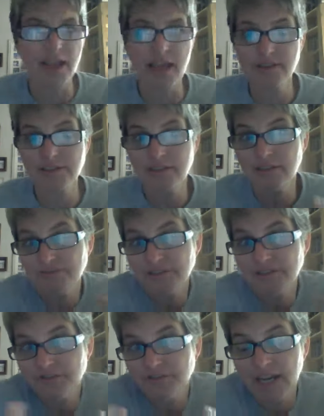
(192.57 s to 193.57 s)
act of
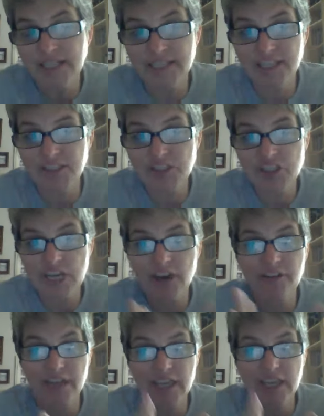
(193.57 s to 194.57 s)
dividing and
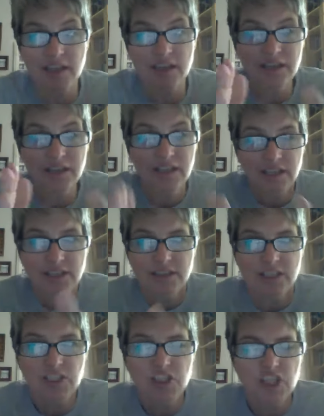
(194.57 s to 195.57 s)
sharing in a
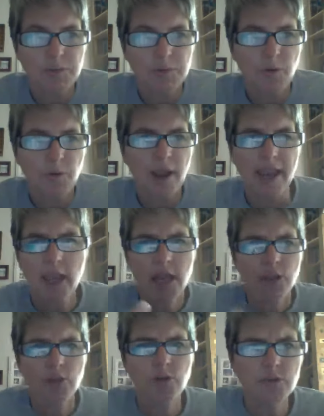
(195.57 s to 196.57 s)
legitimate way.
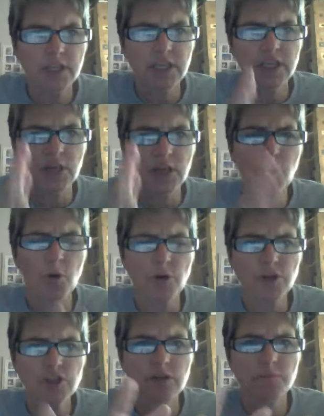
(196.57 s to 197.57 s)
Usually in
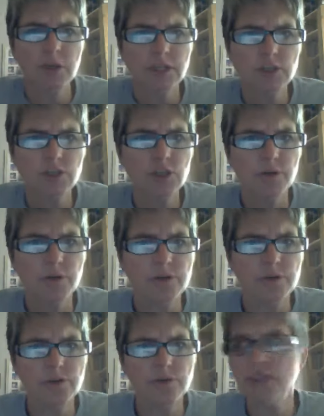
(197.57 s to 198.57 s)
apportionment, you would
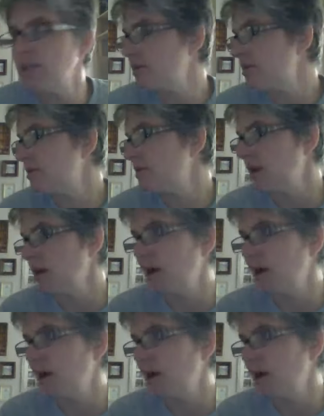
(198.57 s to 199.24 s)
do this